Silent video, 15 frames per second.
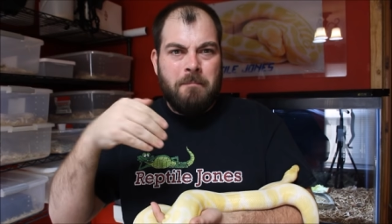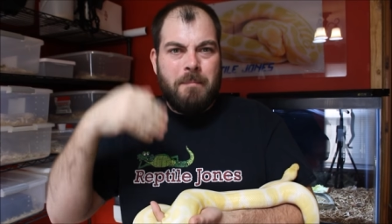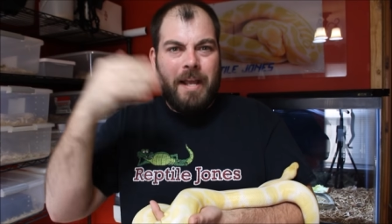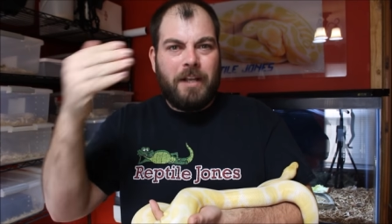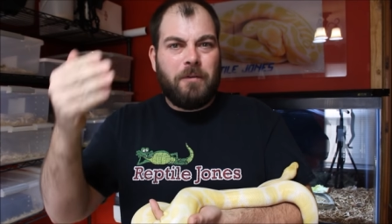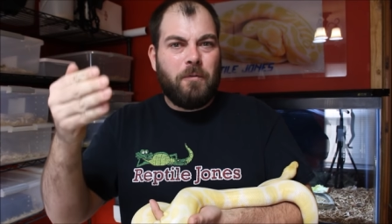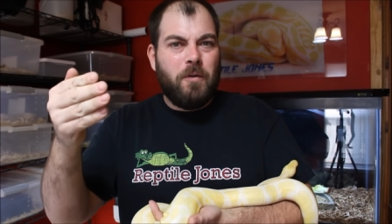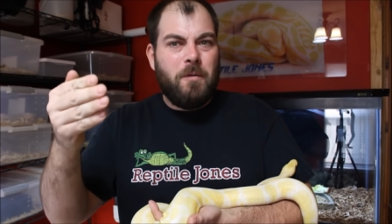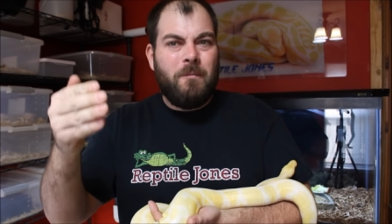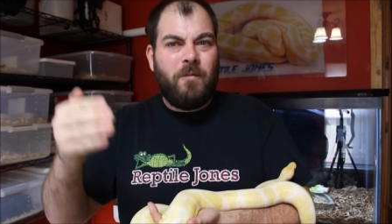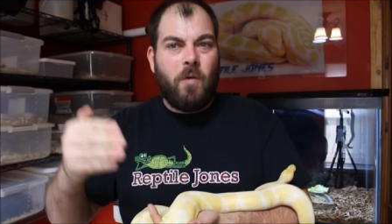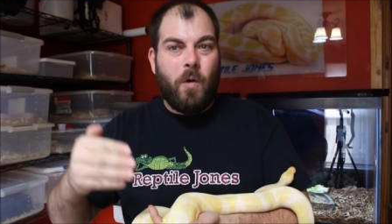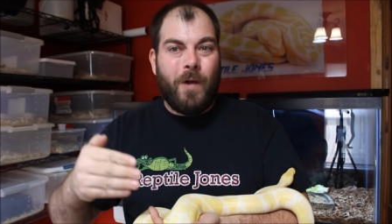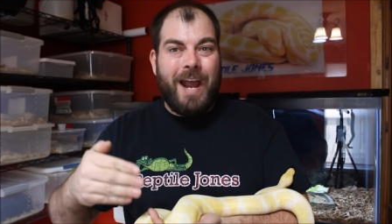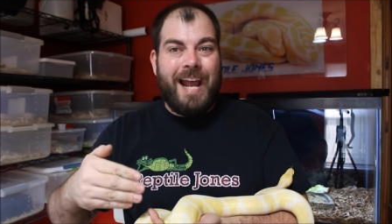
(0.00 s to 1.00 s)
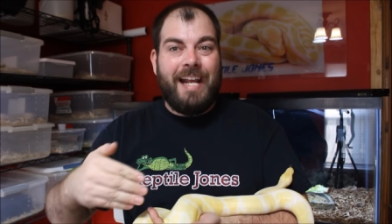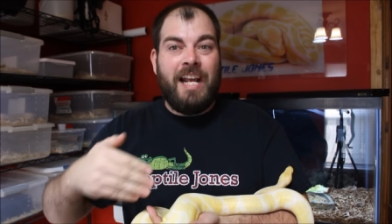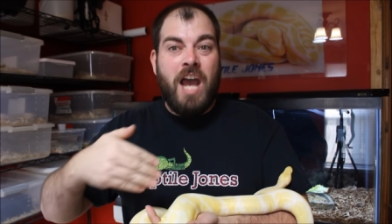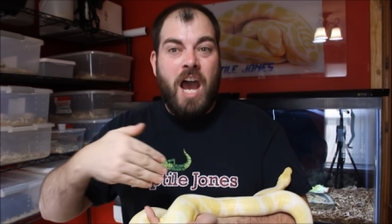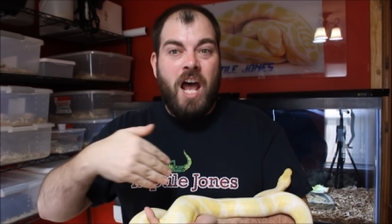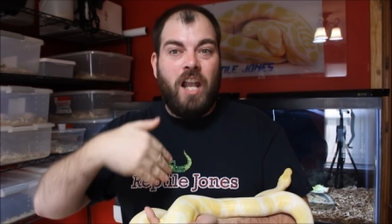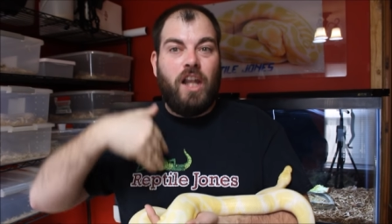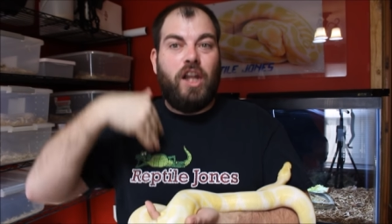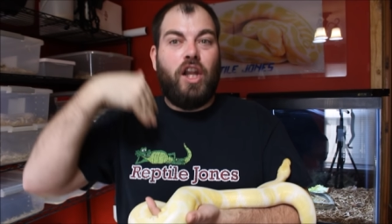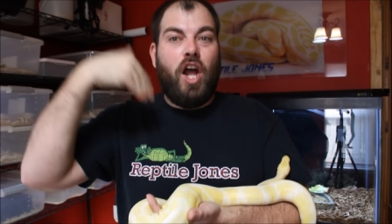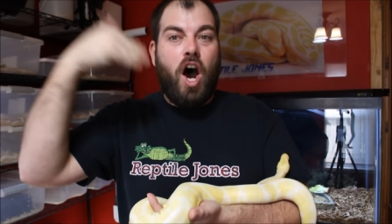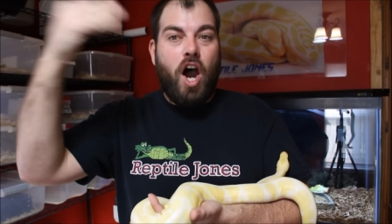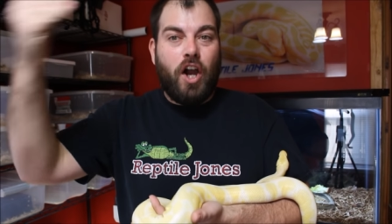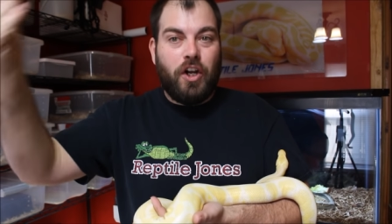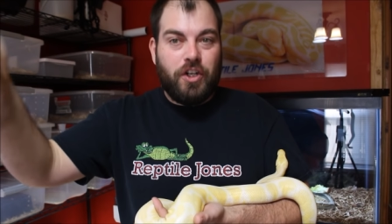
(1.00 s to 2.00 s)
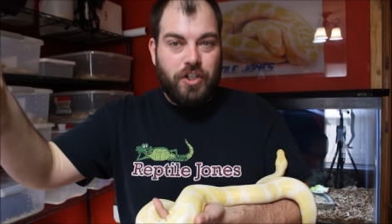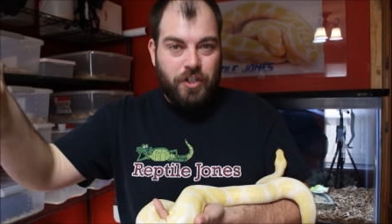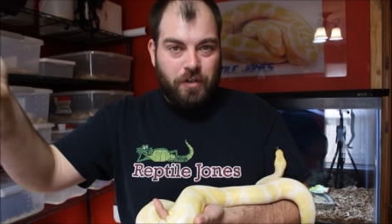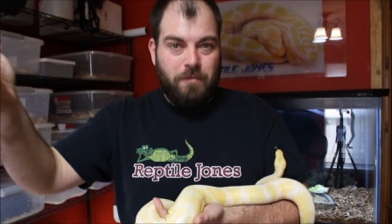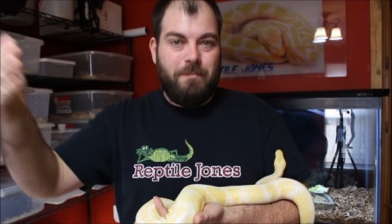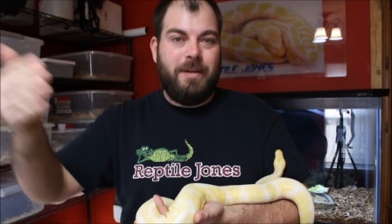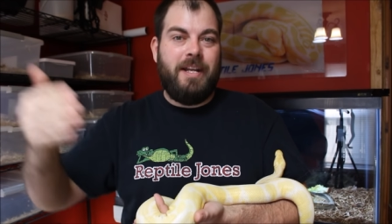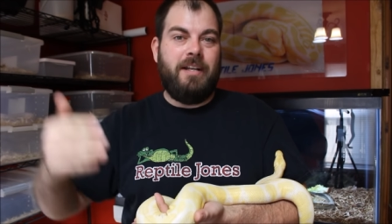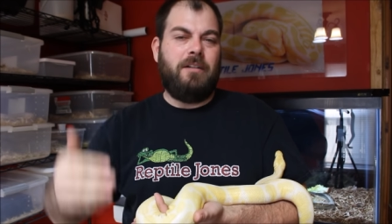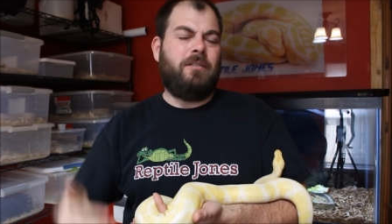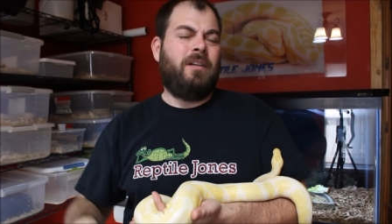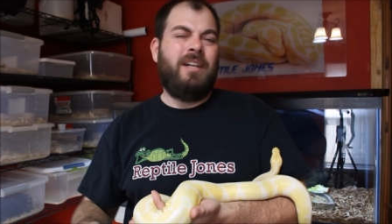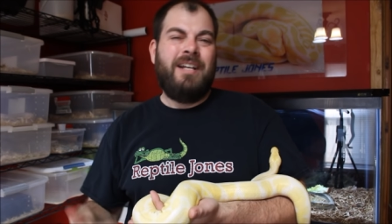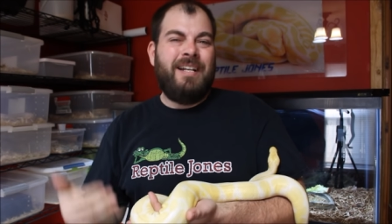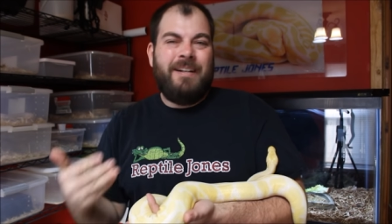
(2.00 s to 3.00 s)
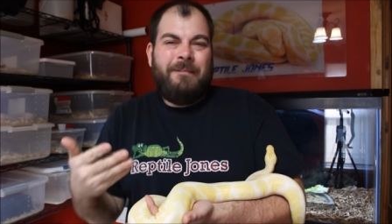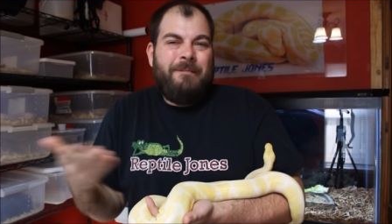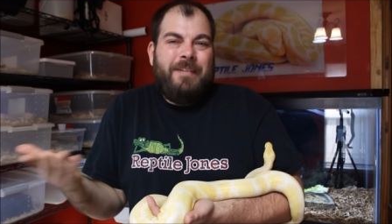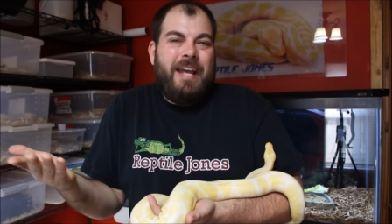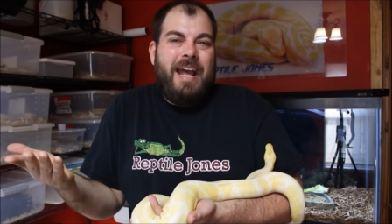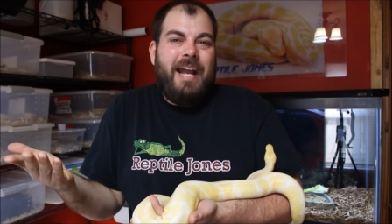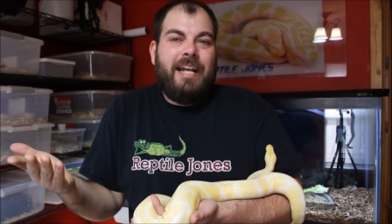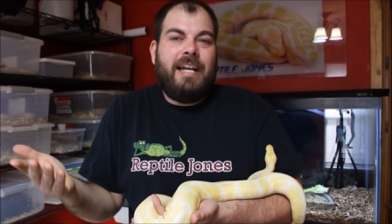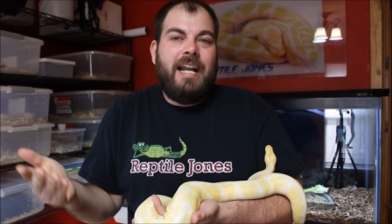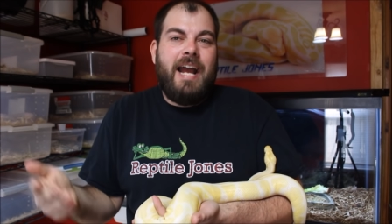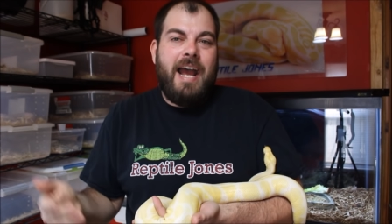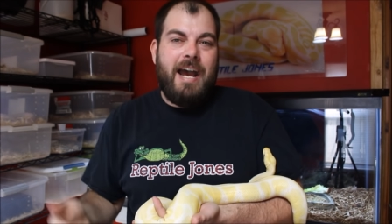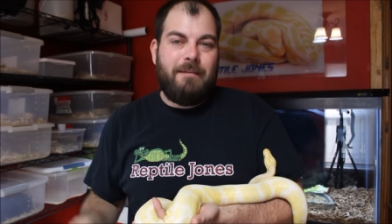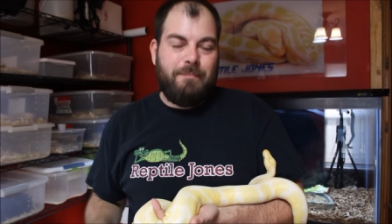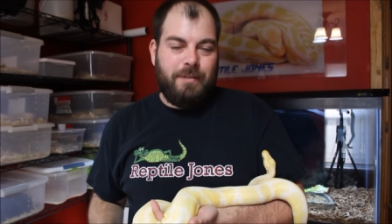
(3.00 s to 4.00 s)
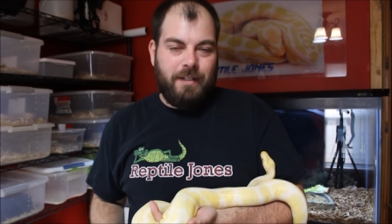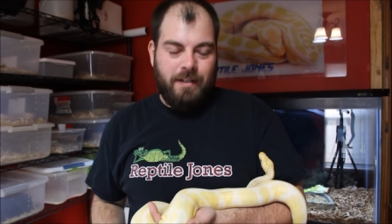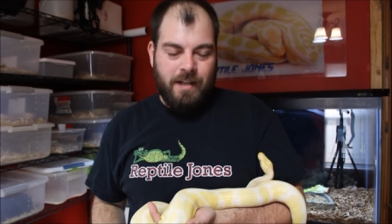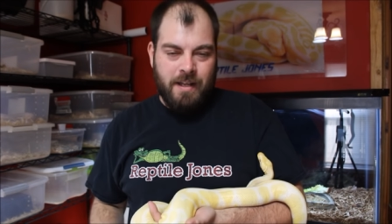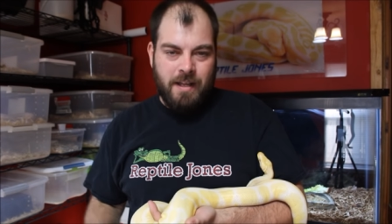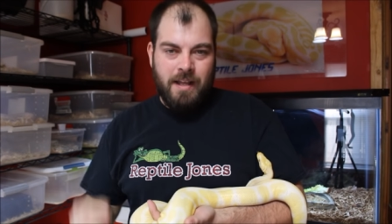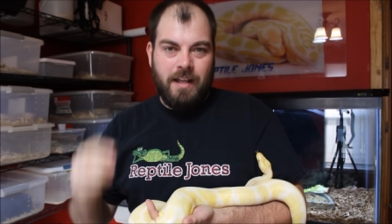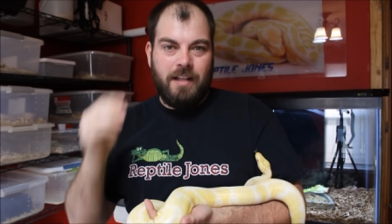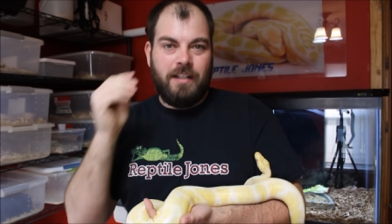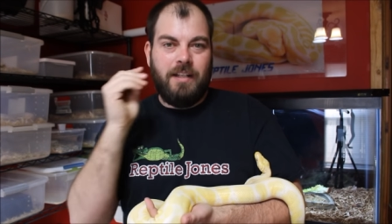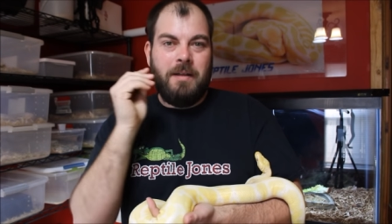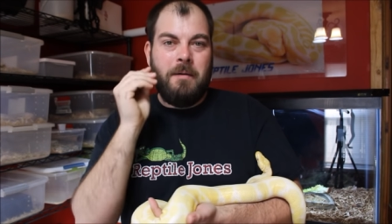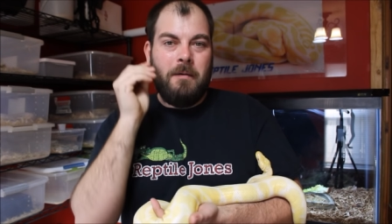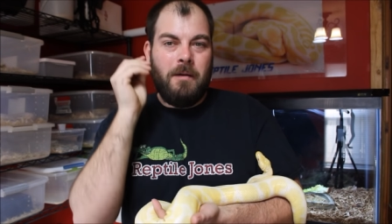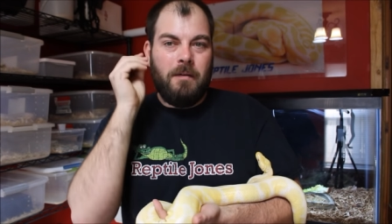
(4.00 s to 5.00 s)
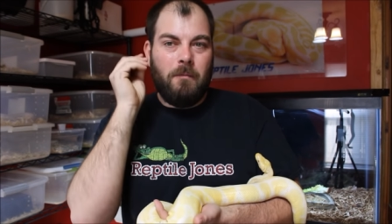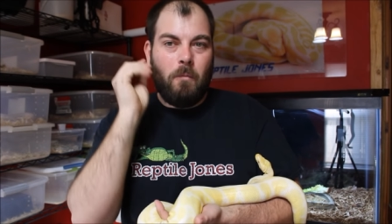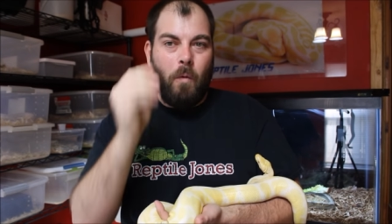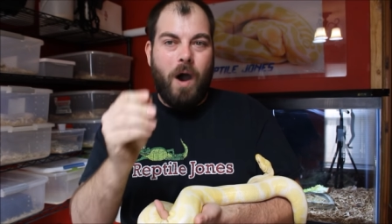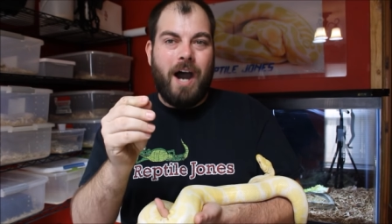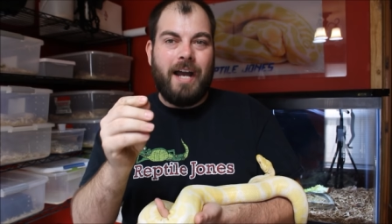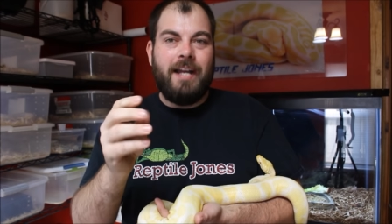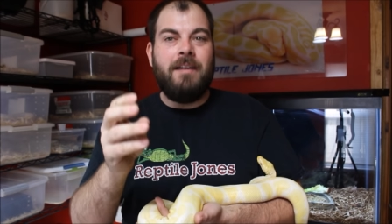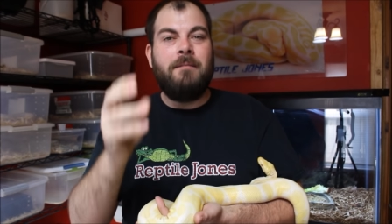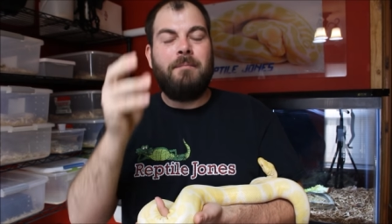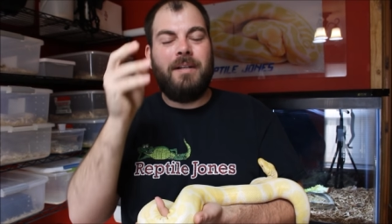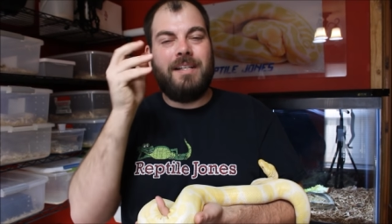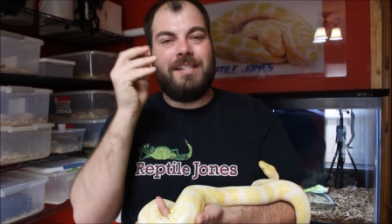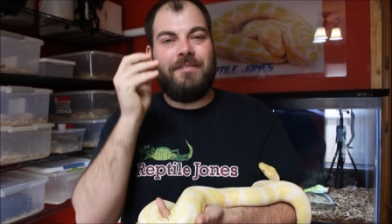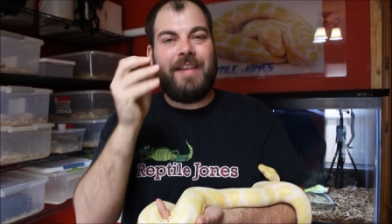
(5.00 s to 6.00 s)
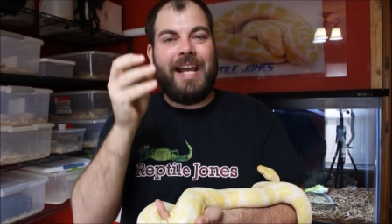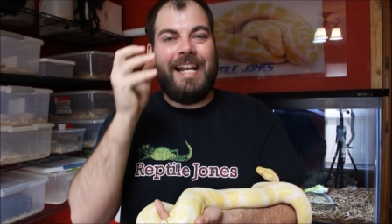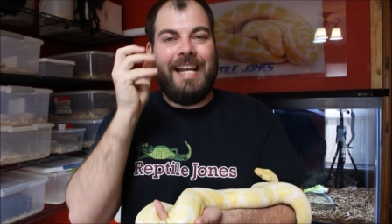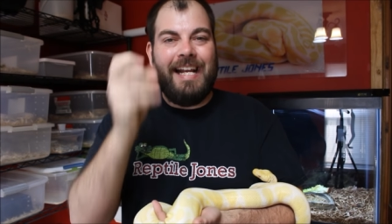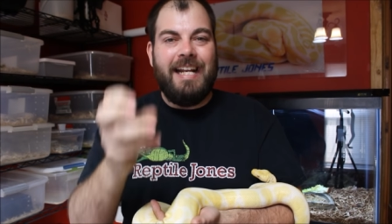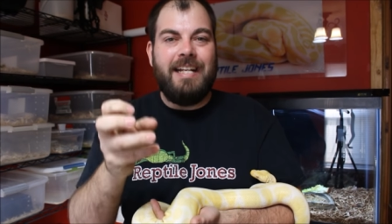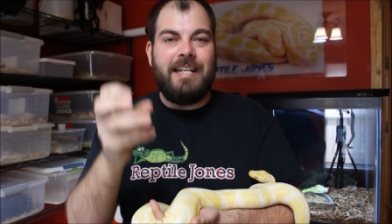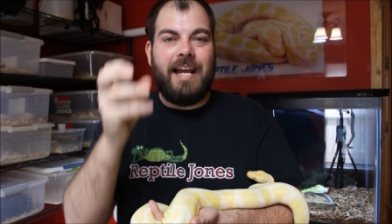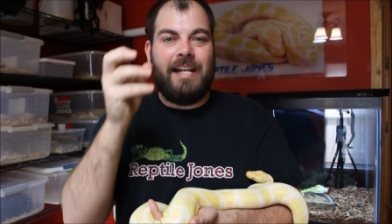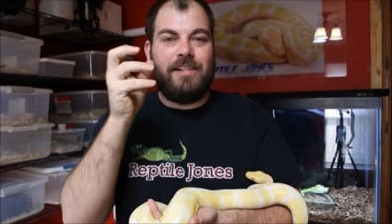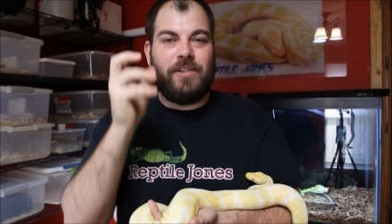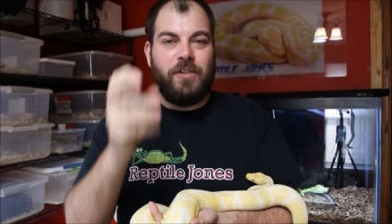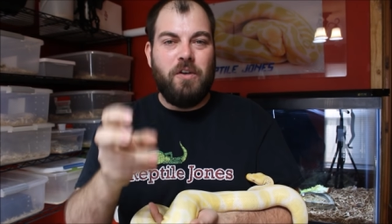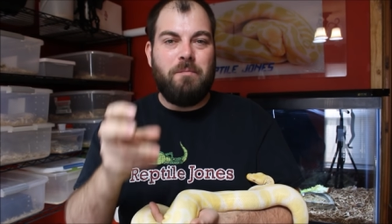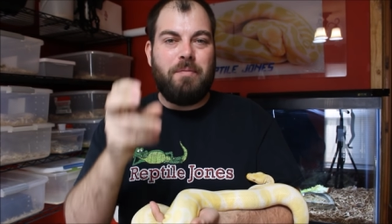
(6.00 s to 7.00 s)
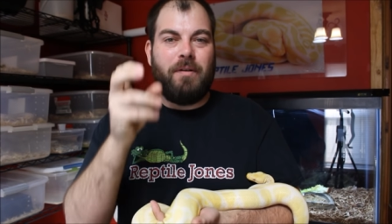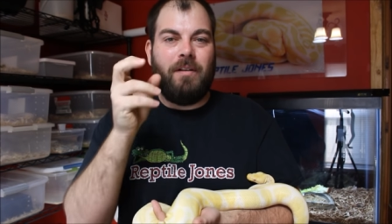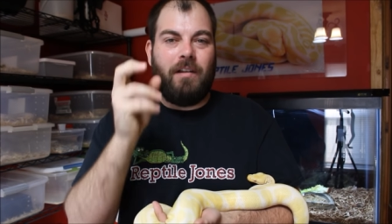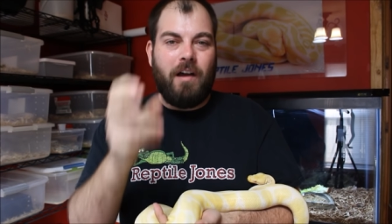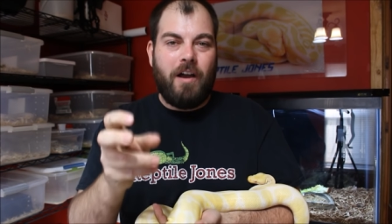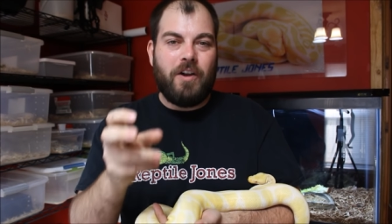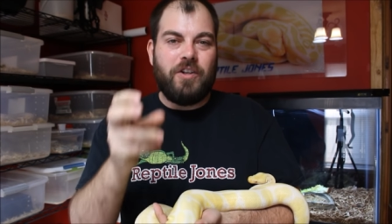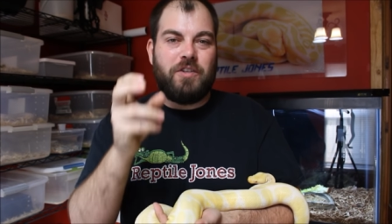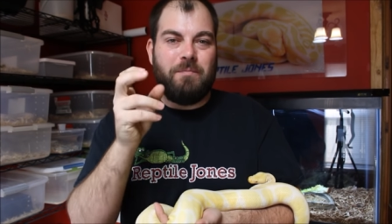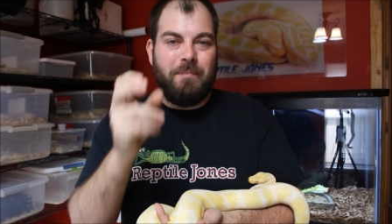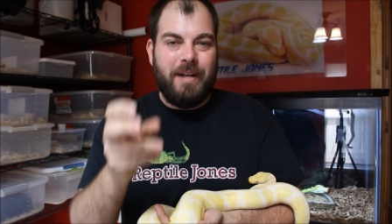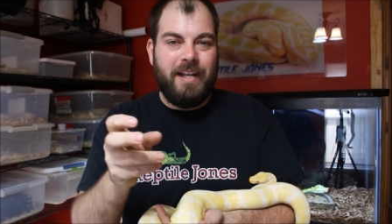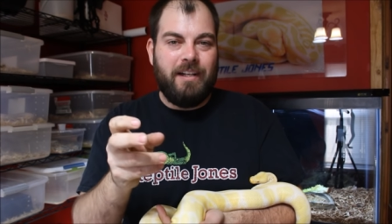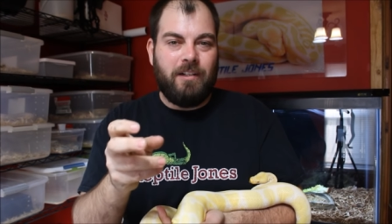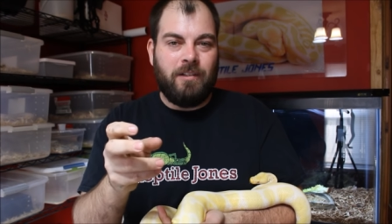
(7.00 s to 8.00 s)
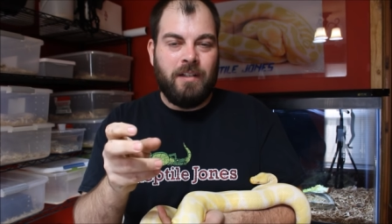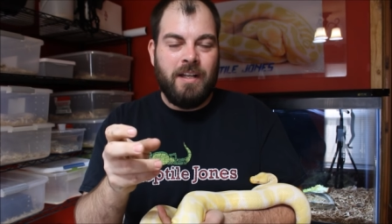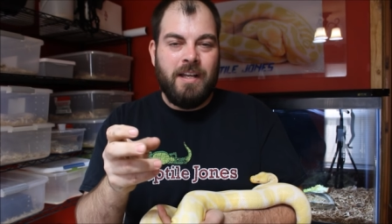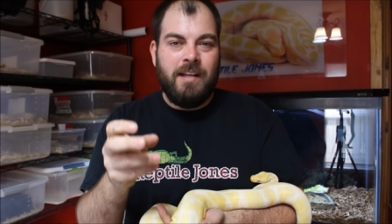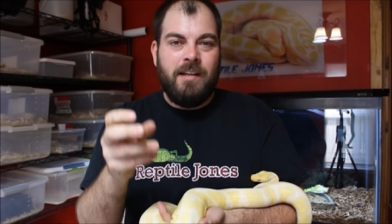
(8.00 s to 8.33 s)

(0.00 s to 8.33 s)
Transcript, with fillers: make room for a larger meal. Ain't gonna happen. Why? Because if they eat a super large meal,